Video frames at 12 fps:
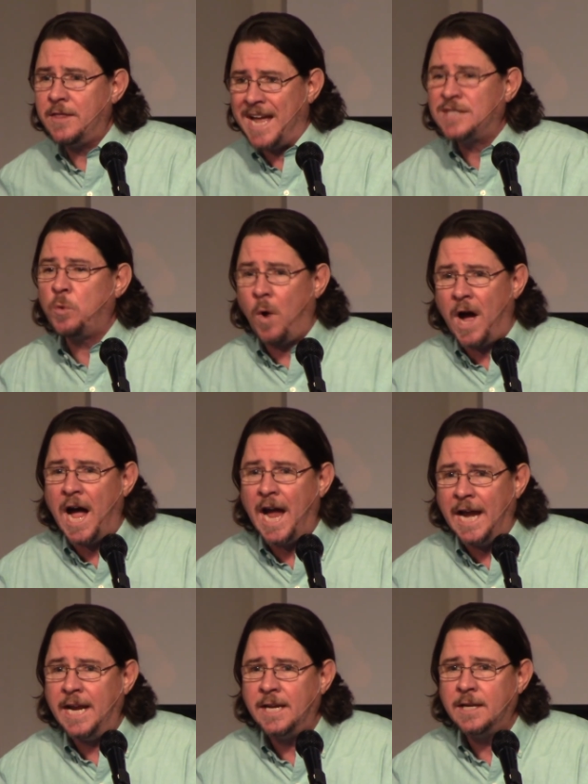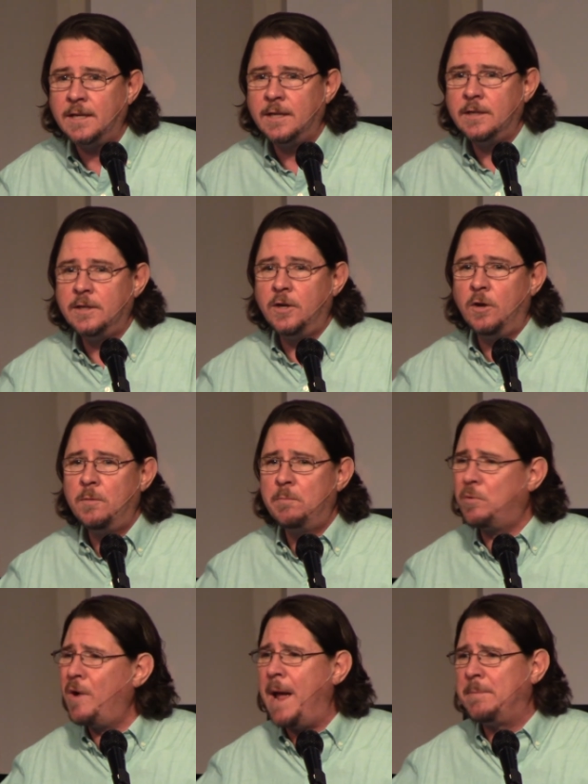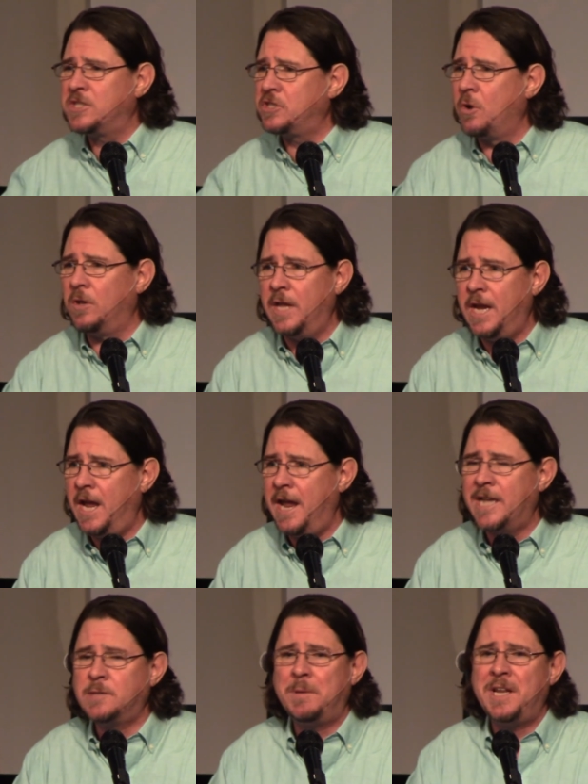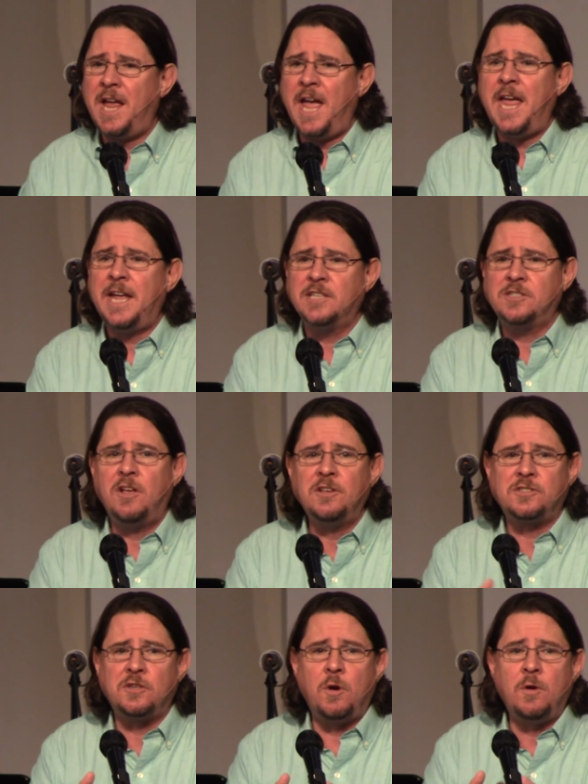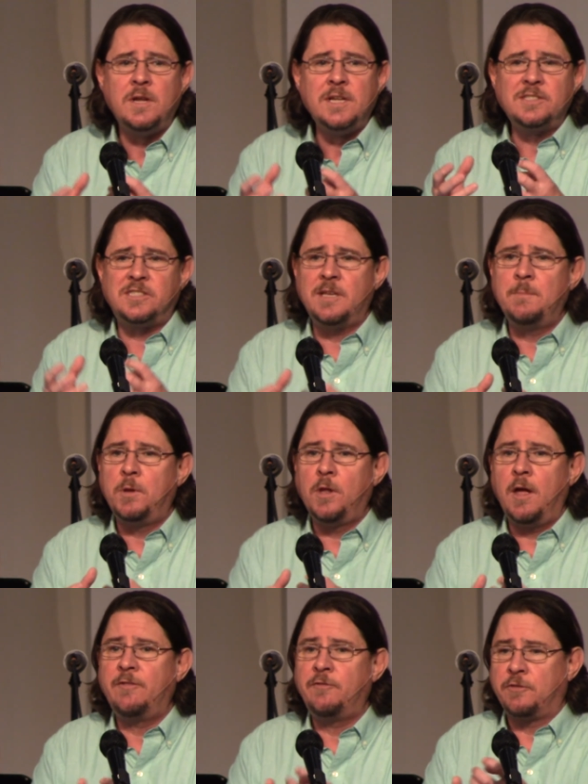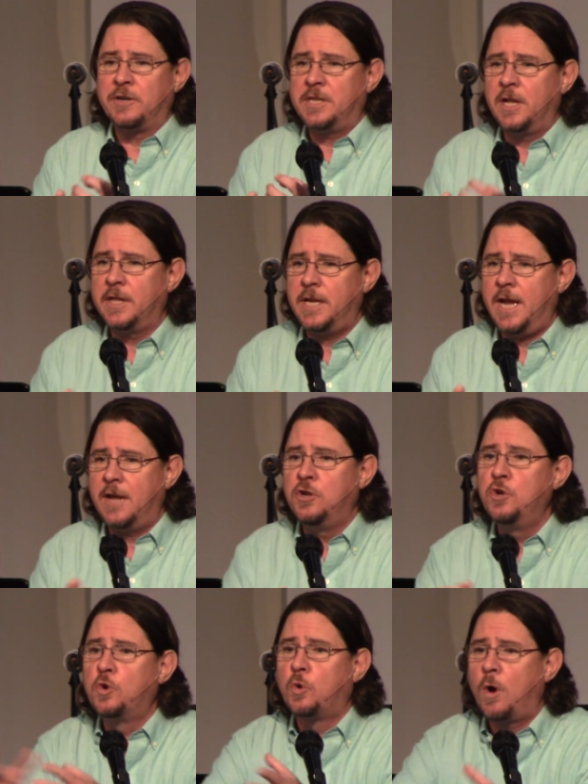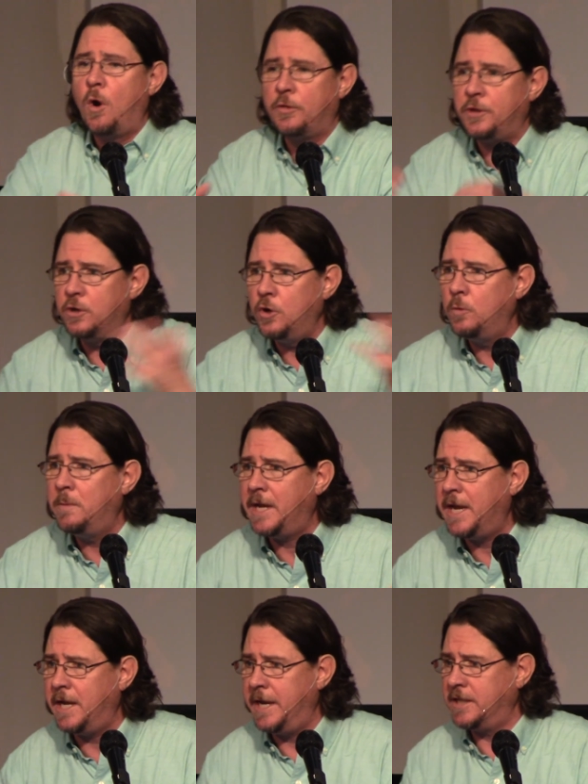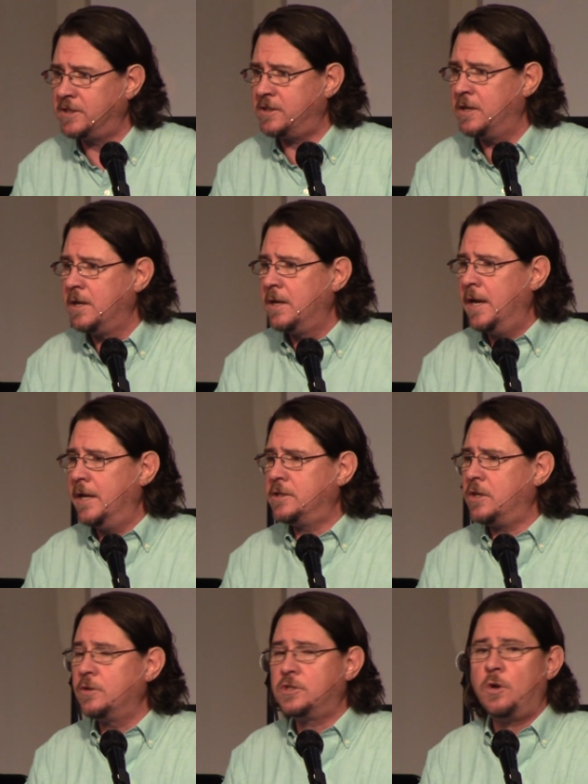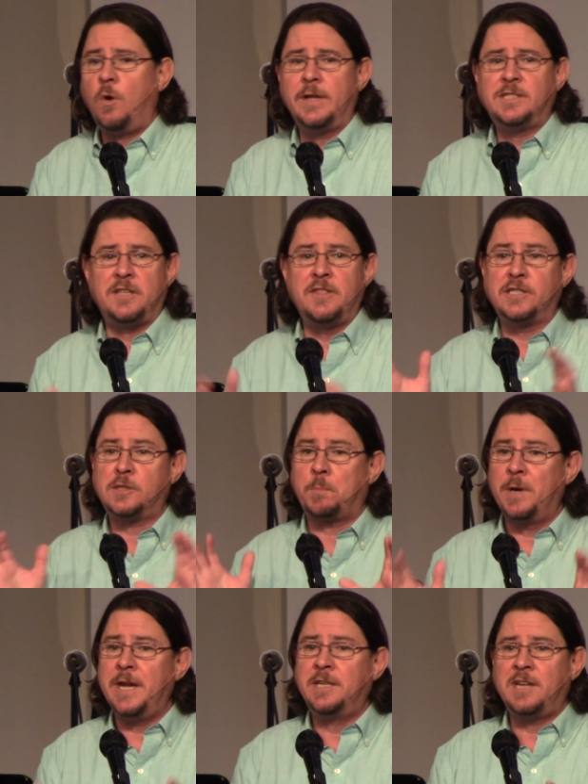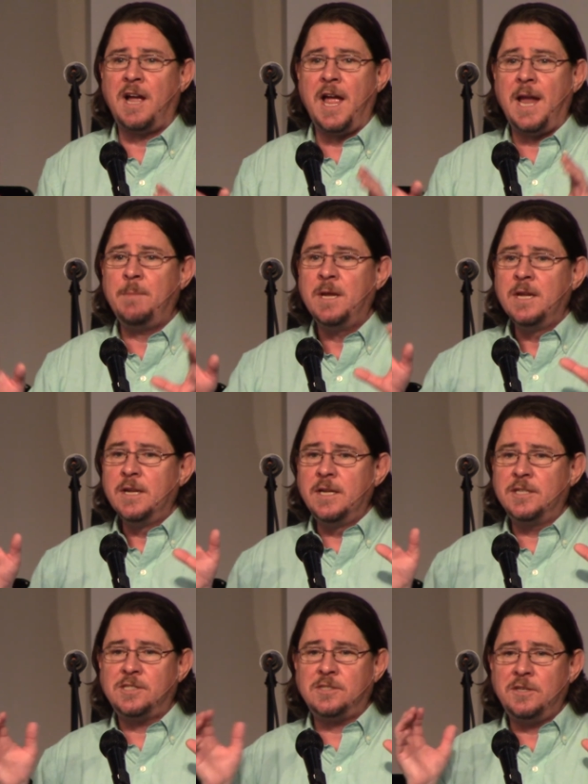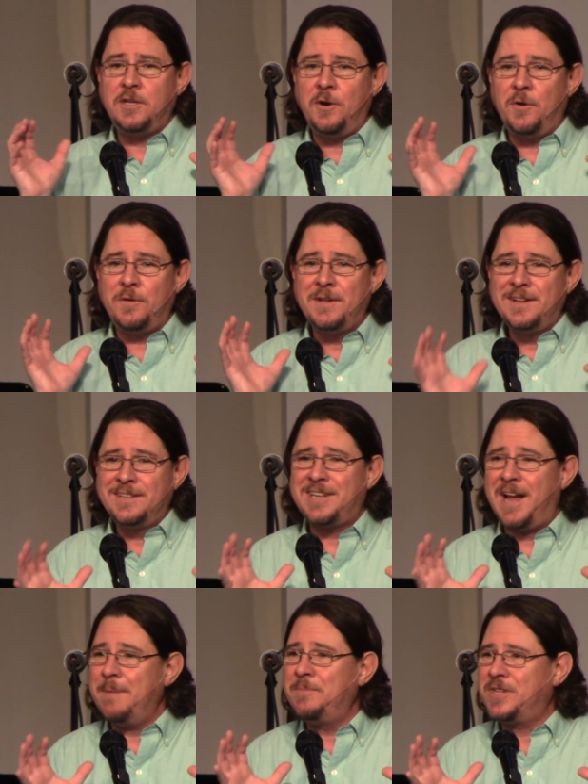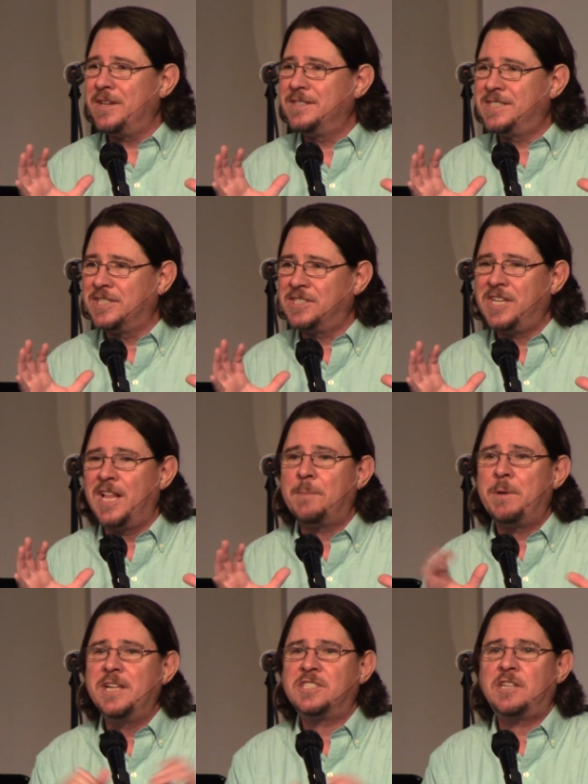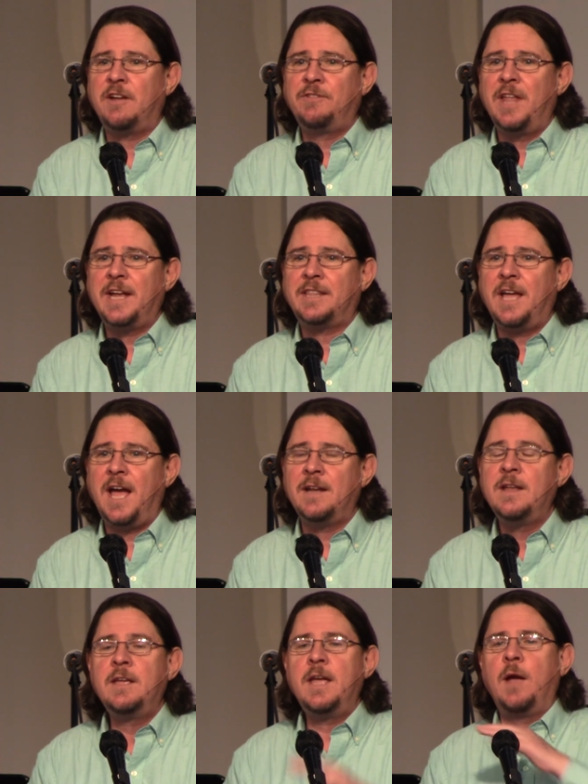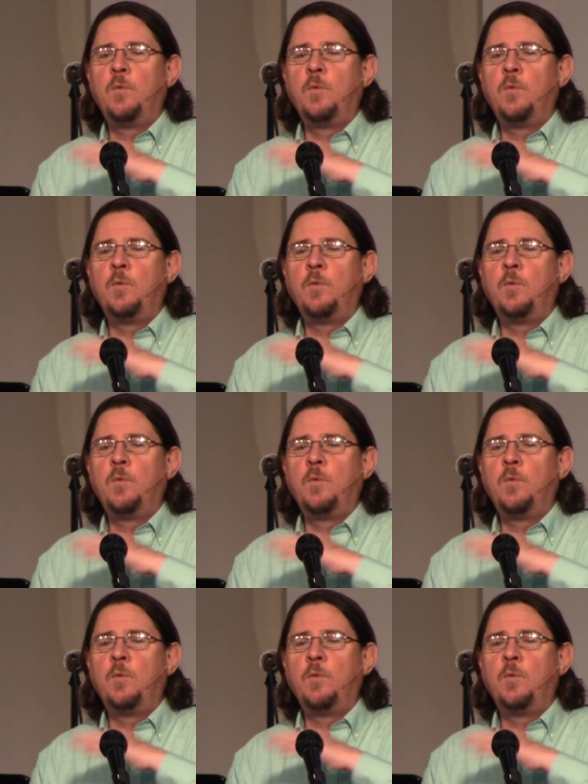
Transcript: That's why, you know, rabbits don't lay eggs, but the egg is also a symbol of fertility and new growth and new beginnings. And so, so it's in the springtime. It's, you know, time to, to celebrate stuff like that.